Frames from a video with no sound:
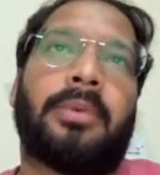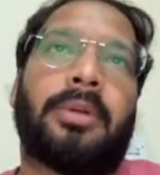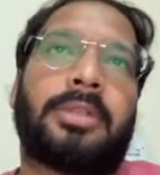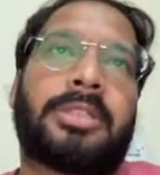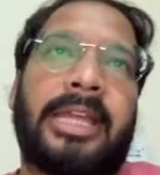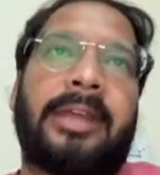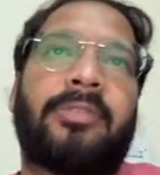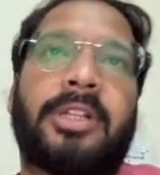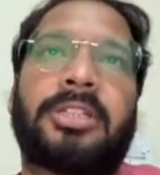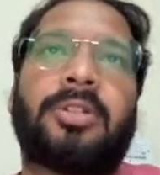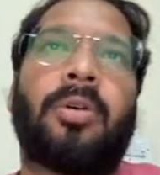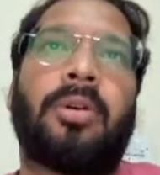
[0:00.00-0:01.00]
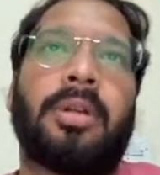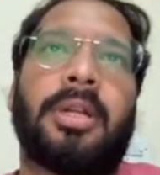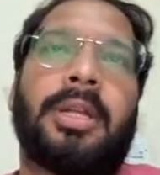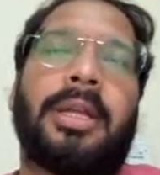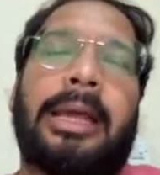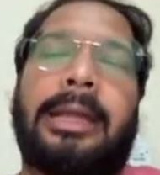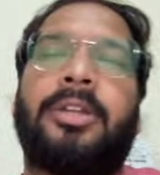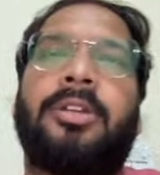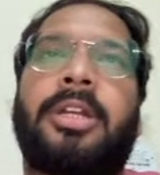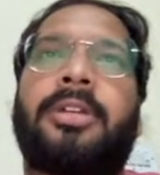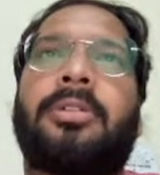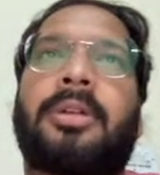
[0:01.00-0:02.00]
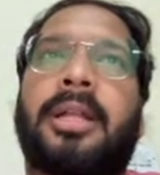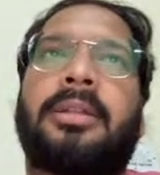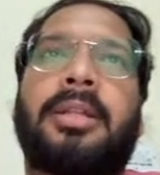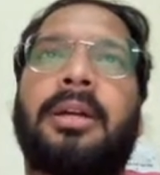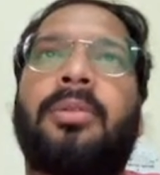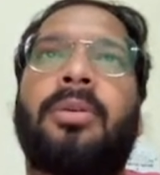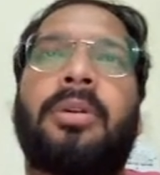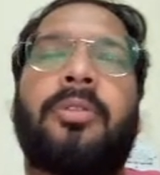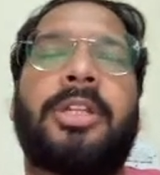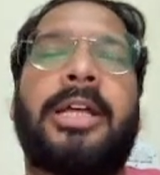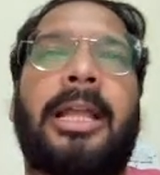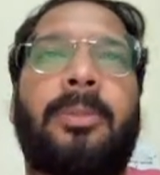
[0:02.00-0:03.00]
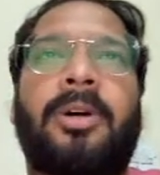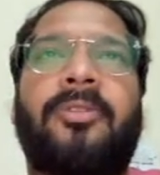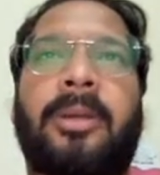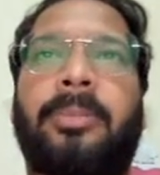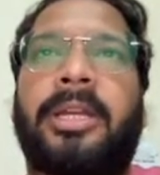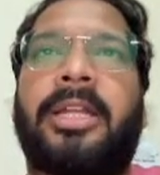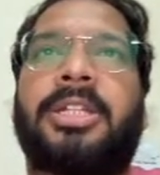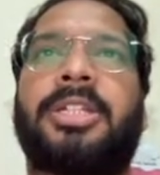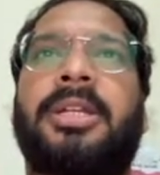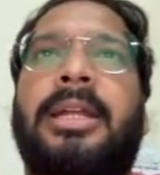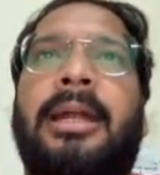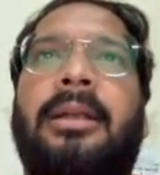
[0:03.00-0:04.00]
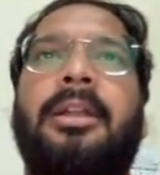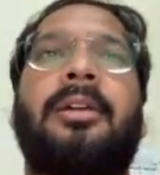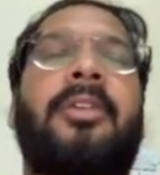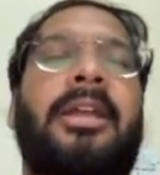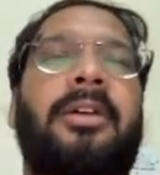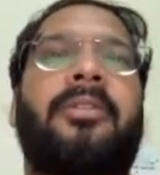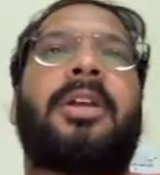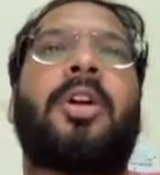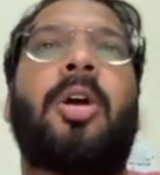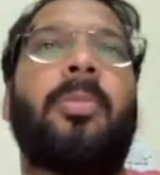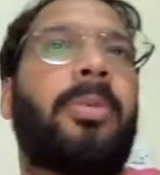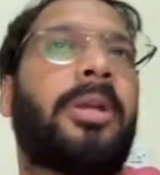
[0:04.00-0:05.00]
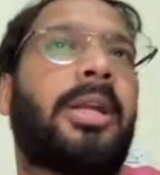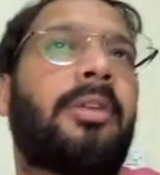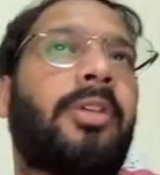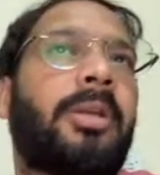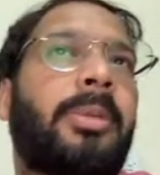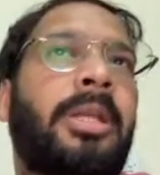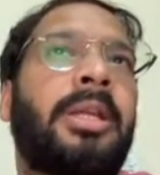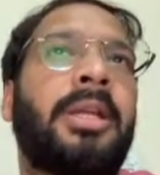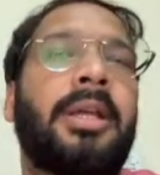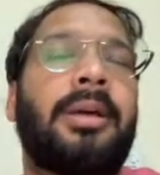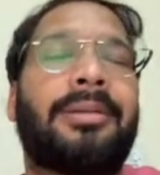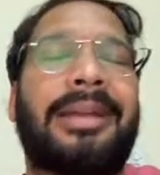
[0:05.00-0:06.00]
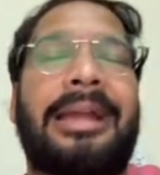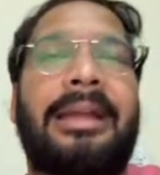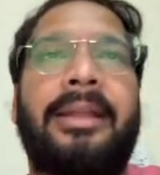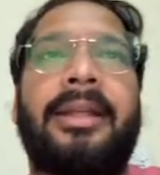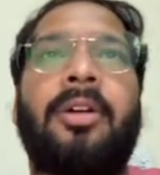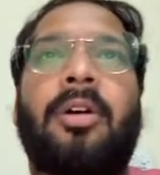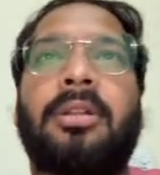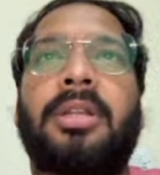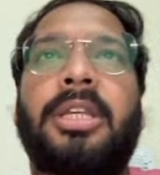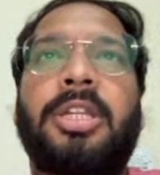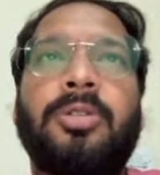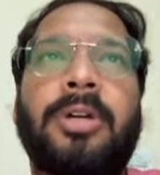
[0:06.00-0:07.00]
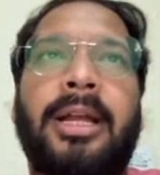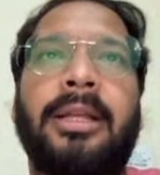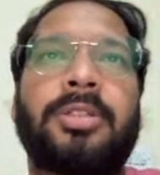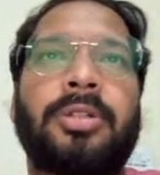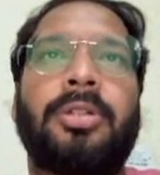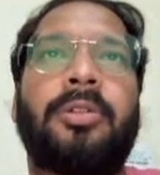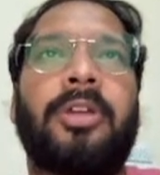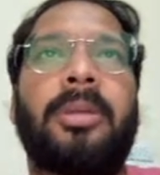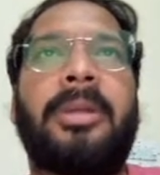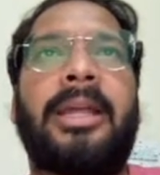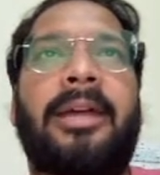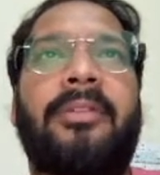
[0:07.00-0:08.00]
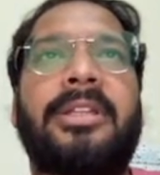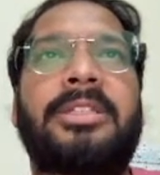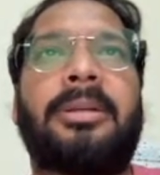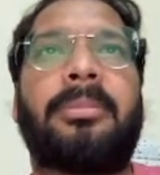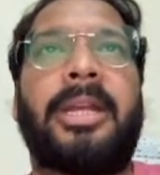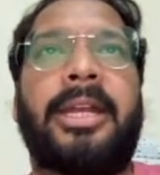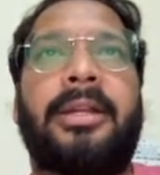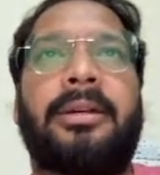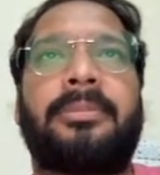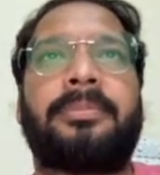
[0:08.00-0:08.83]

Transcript: save this code, and you need to run the code with the help of application, and whenever component will be rendering on the UI, so you will be having some data.